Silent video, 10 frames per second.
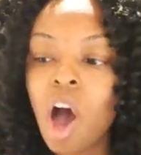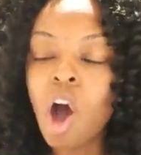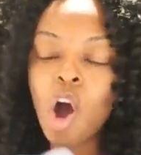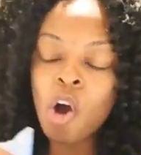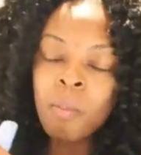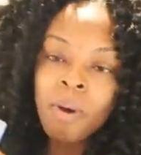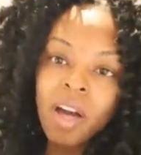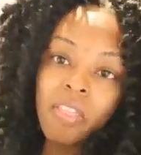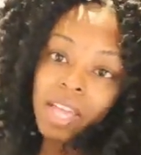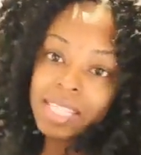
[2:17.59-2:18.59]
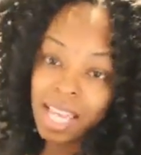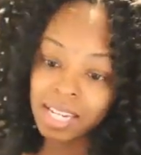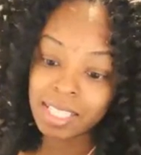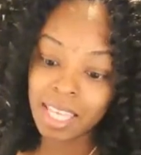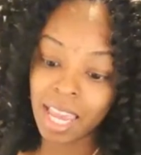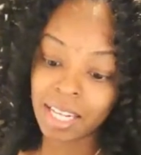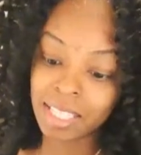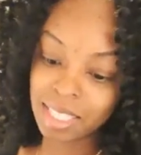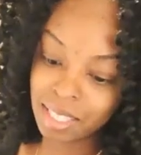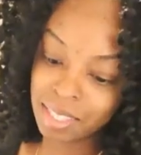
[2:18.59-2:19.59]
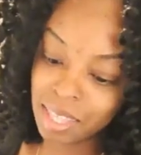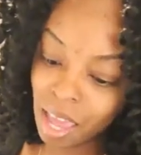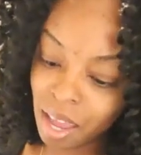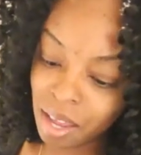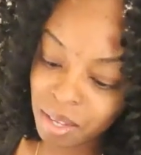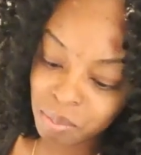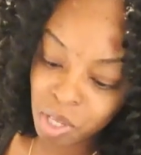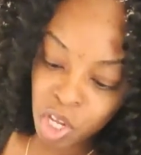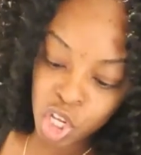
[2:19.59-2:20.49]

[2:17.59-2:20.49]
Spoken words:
a whole month dedicated to them.